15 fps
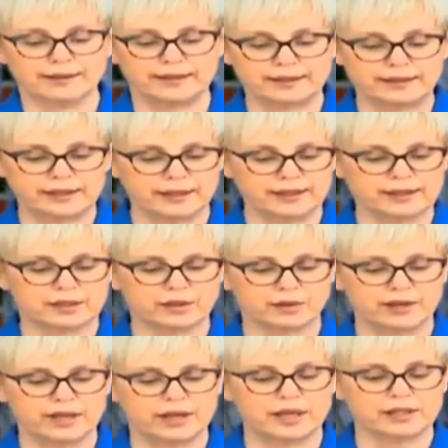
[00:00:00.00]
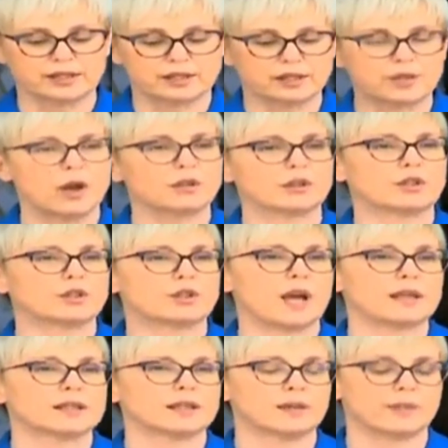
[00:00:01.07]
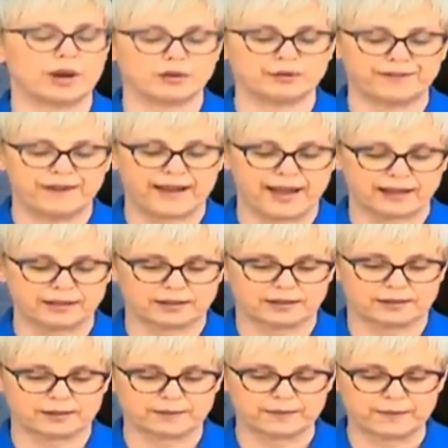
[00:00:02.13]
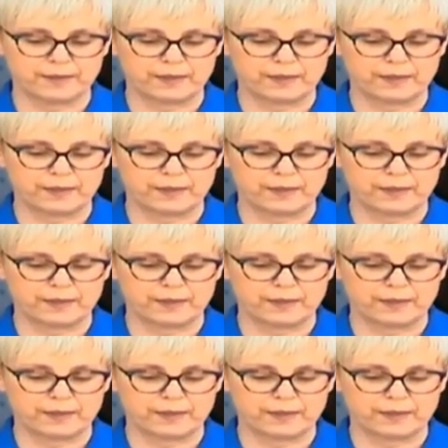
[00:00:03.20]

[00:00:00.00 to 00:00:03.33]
that history is not just about facts.